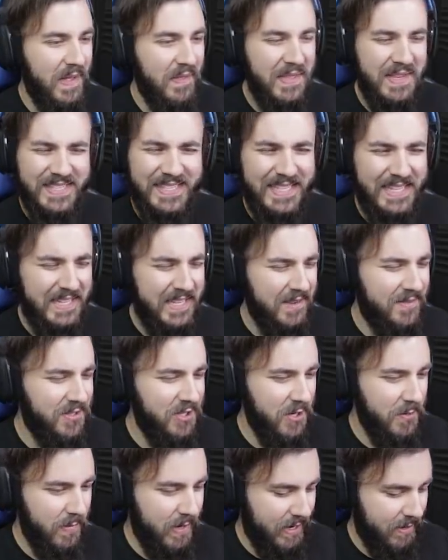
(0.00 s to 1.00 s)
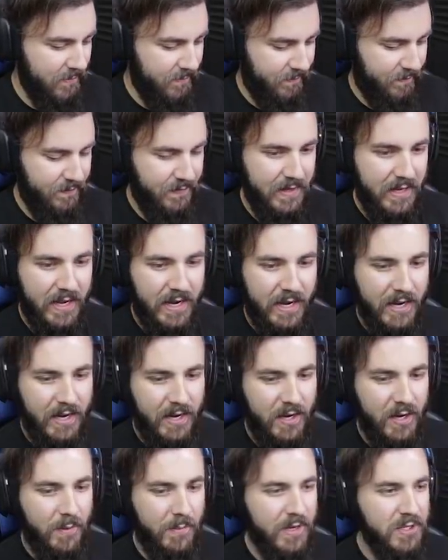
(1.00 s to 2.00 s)
that this thing gives you, but
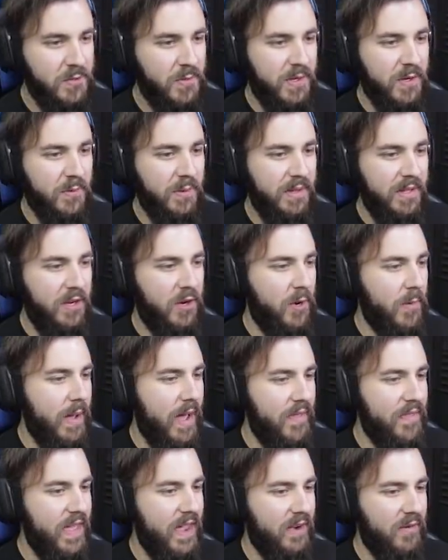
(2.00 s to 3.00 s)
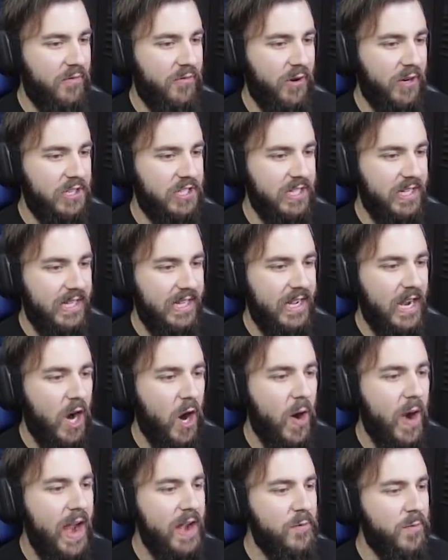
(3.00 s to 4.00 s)
not much we can really do about that, unfortunately.
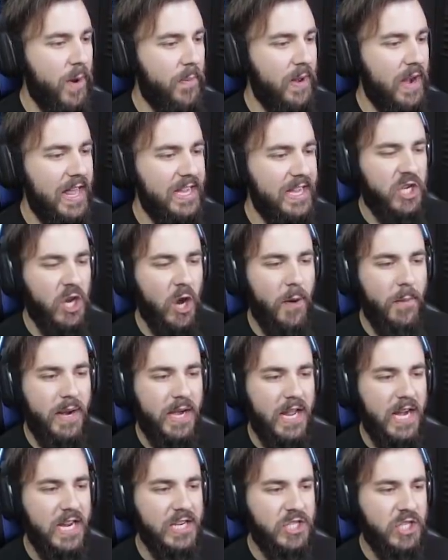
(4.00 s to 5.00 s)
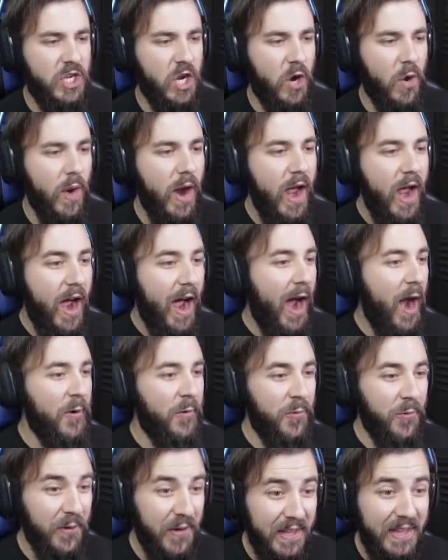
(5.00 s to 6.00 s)
All right, Ripper, go, buddy. Let's go. I
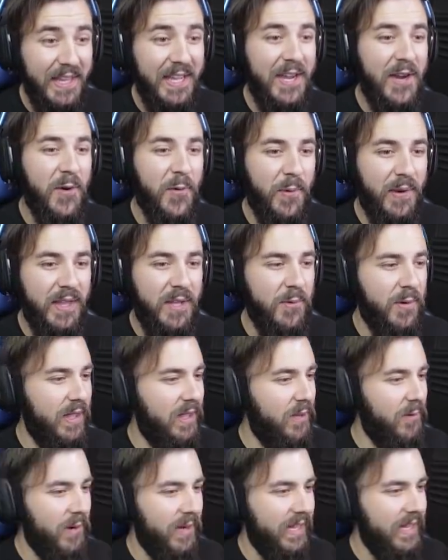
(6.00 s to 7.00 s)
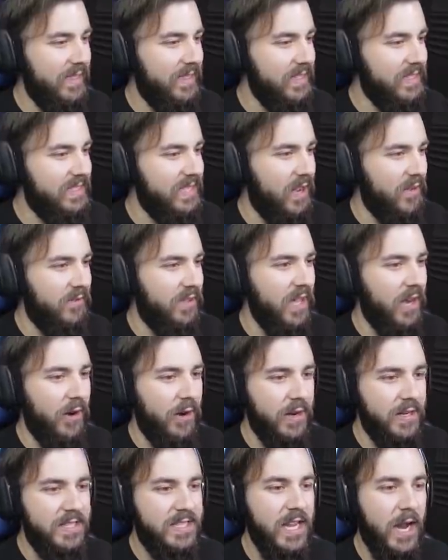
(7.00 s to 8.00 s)
really, really, really want to get this stuff
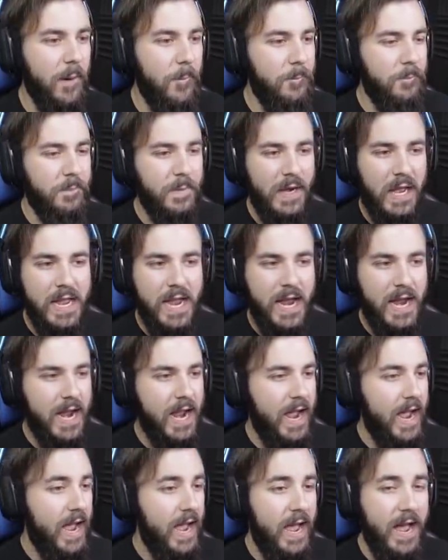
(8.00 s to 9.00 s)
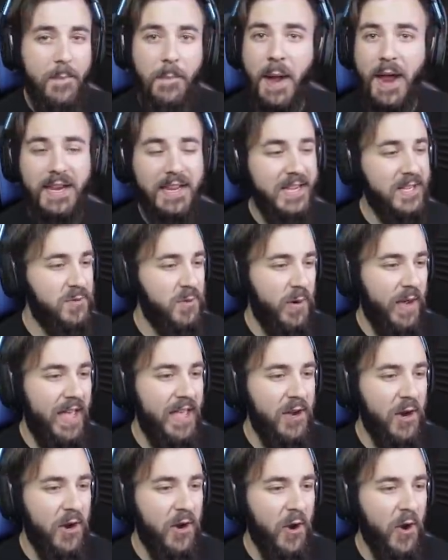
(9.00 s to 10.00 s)
going. So, um, I guess we'll
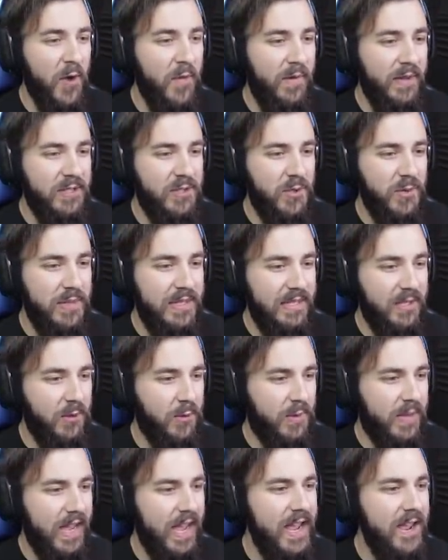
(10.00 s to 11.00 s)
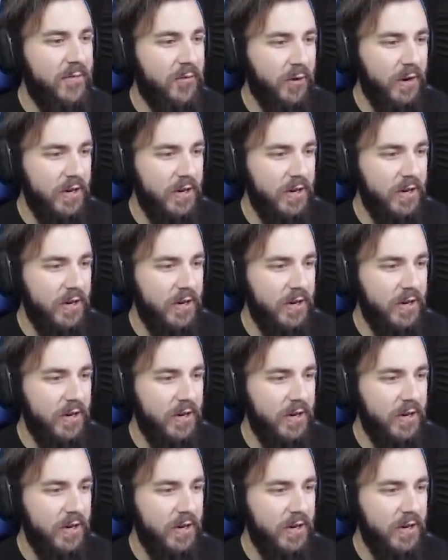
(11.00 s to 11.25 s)
head on over to the little cave